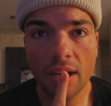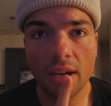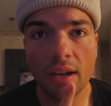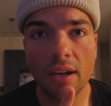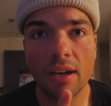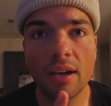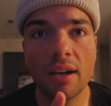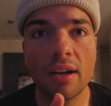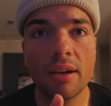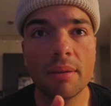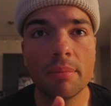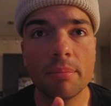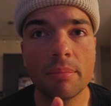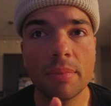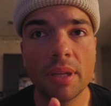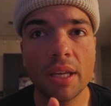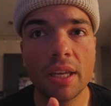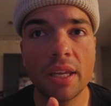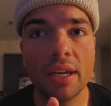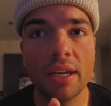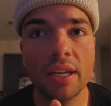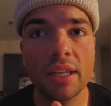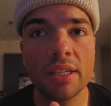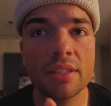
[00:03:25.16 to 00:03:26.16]
um,
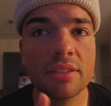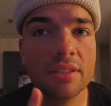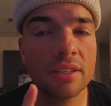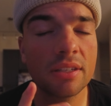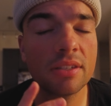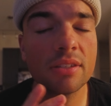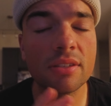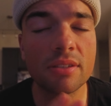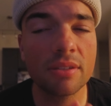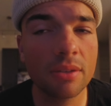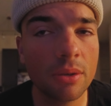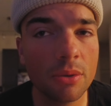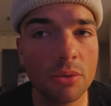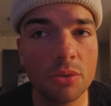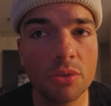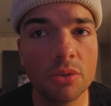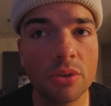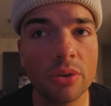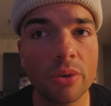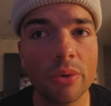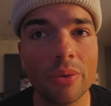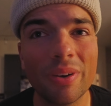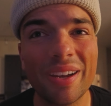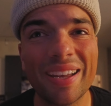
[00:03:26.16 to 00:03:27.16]
and it's it's so
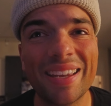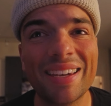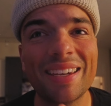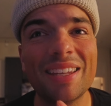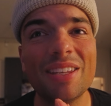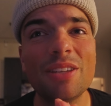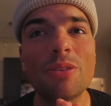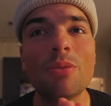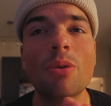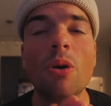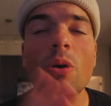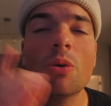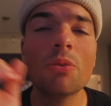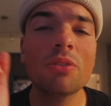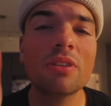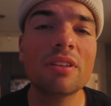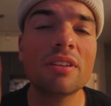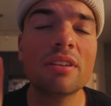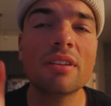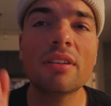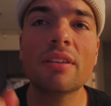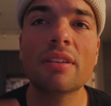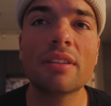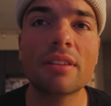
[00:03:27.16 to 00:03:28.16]
true. And you
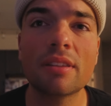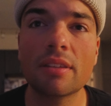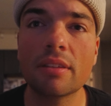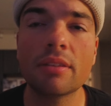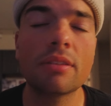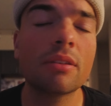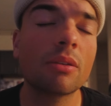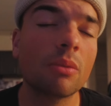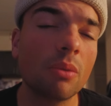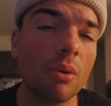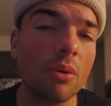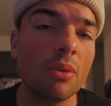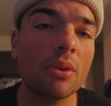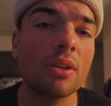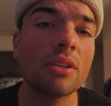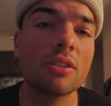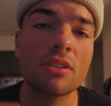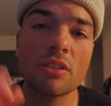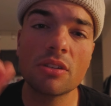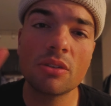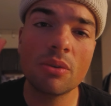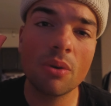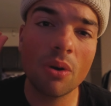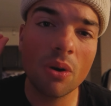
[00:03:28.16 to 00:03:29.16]
only the quote
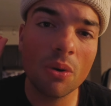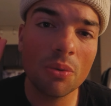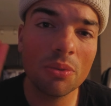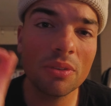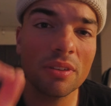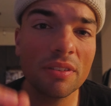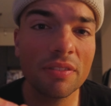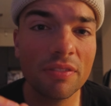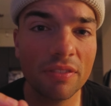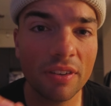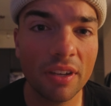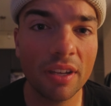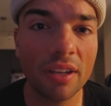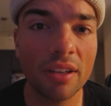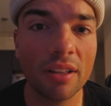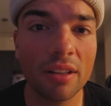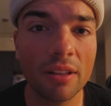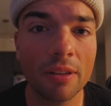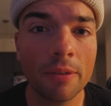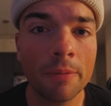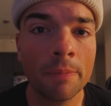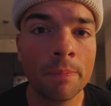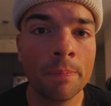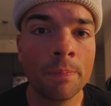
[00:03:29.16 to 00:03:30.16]
is you only
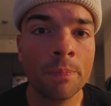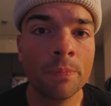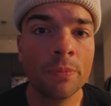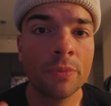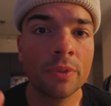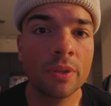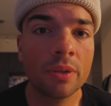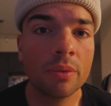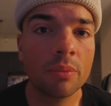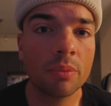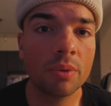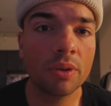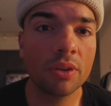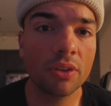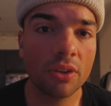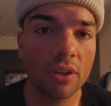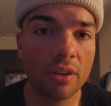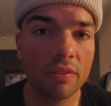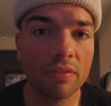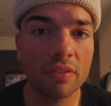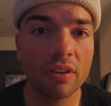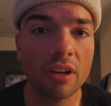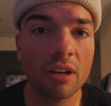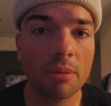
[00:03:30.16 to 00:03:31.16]
fail when you
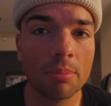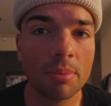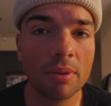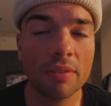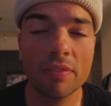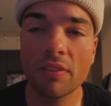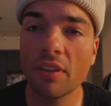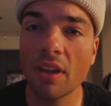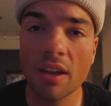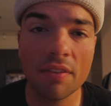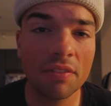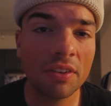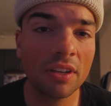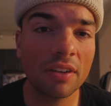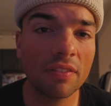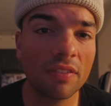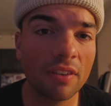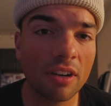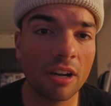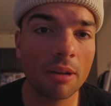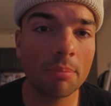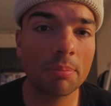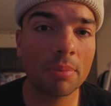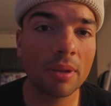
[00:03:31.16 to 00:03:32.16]
give up. If you haven't
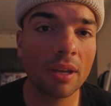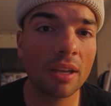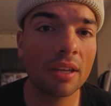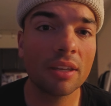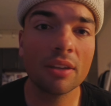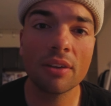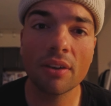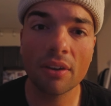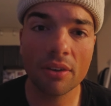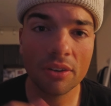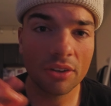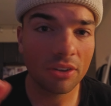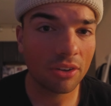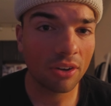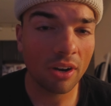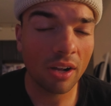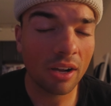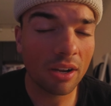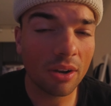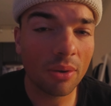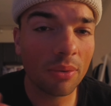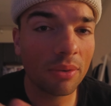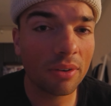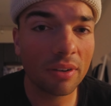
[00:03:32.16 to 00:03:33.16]
given up yet, you're
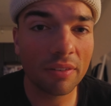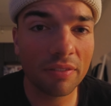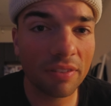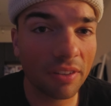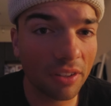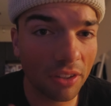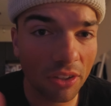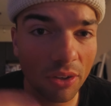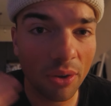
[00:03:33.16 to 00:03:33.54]
not going to fail.